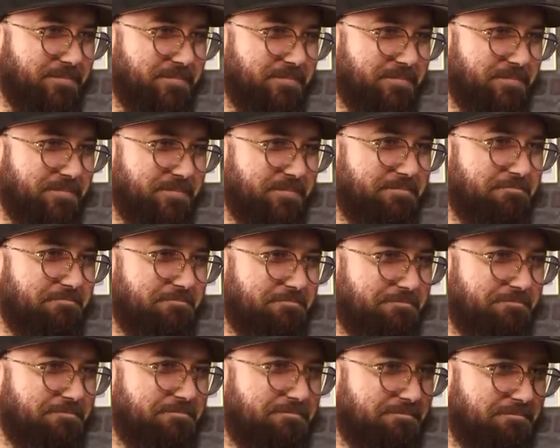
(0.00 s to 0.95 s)

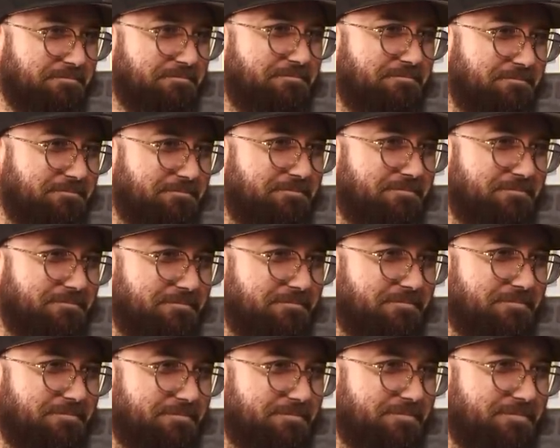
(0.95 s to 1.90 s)

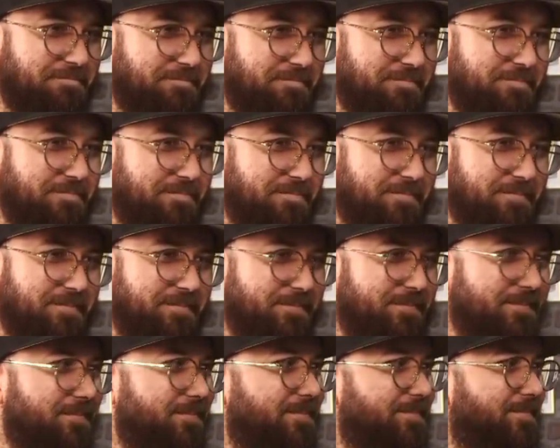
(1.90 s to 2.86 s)

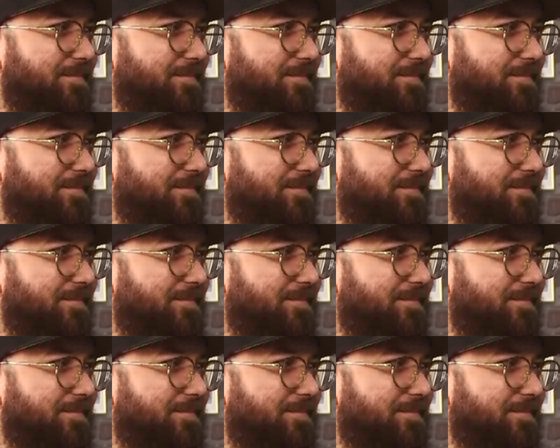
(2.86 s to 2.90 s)
[no speech]